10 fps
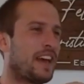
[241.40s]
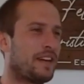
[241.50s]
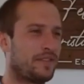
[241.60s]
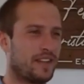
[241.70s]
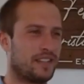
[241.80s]

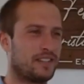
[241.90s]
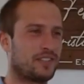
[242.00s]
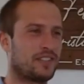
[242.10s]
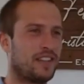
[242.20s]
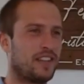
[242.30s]

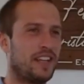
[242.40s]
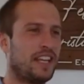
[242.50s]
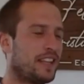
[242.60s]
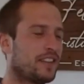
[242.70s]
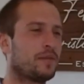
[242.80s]
evidence
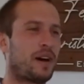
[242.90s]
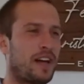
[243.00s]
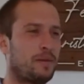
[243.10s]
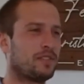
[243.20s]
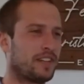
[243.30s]
in the
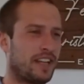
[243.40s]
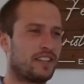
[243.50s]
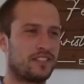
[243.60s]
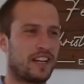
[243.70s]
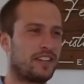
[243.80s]
Bible
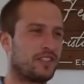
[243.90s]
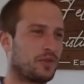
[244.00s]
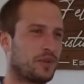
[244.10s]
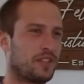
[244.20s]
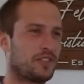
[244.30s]
against
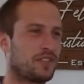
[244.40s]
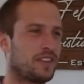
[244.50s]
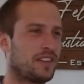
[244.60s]
dinosaurs.